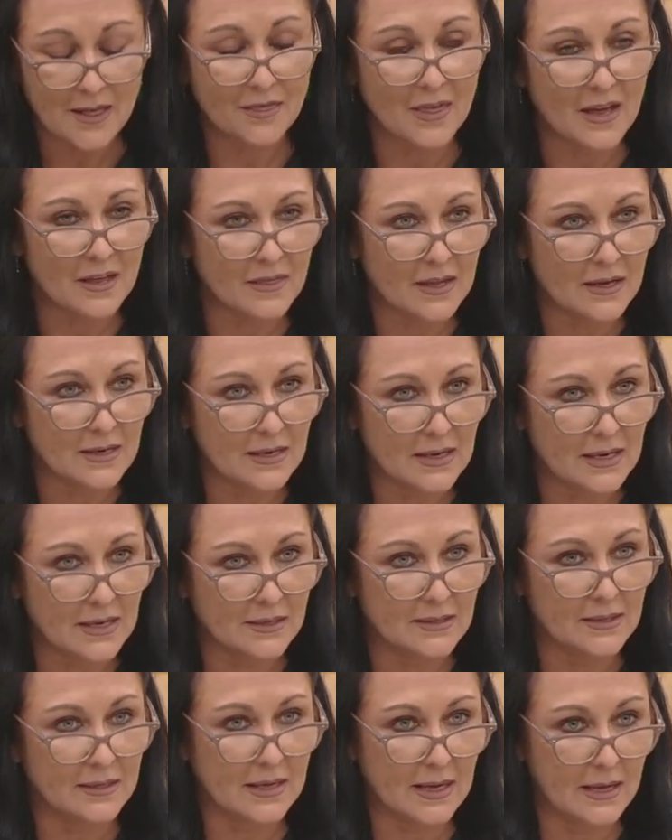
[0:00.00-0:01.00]
that they
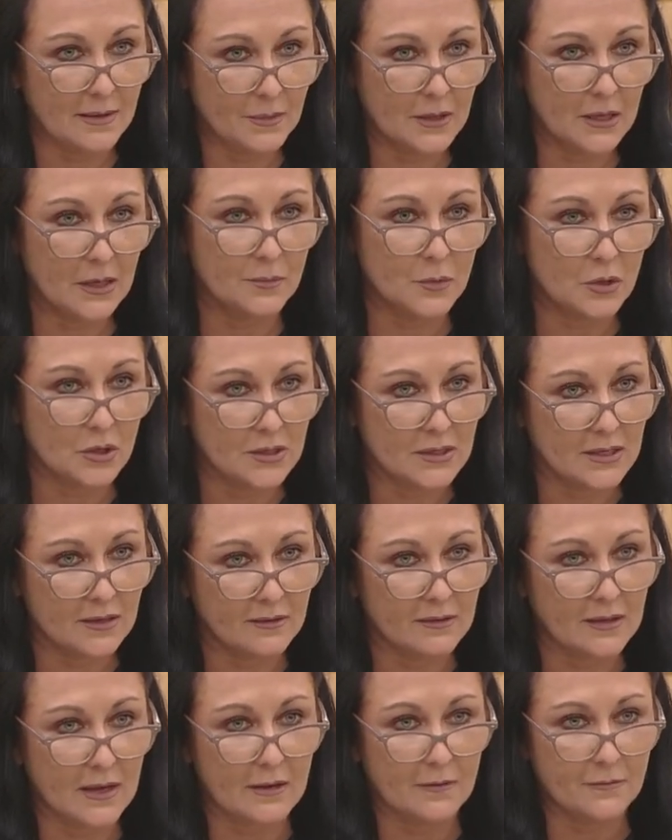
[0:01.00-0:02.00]
need to keep the community
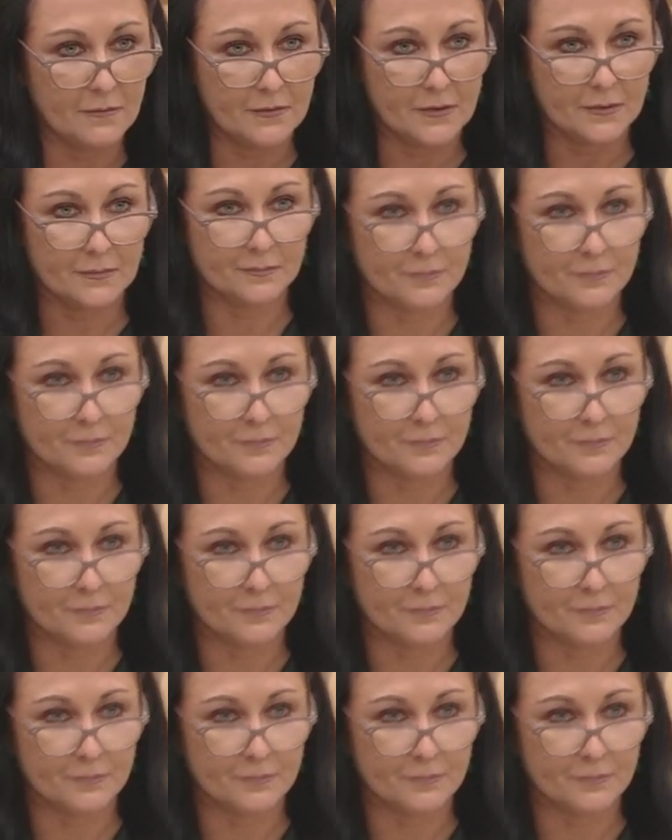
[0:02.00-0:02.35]
safe."